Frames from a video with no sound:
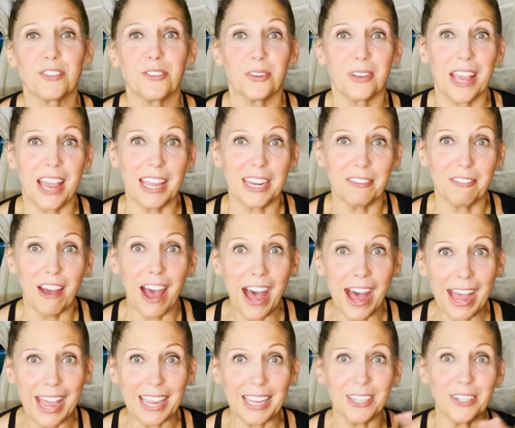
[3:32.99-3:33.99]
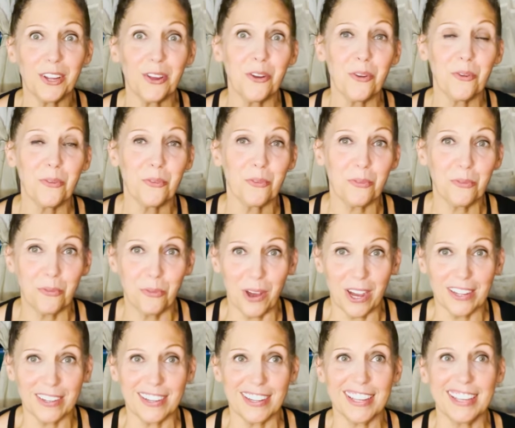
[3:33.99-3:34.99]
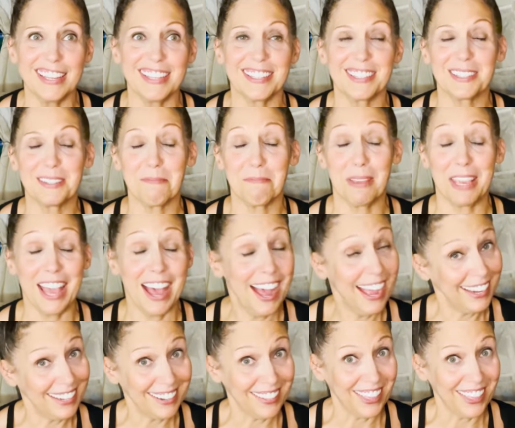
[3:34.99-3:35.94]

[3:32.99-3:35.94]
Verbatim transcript: to kind of hide what is behind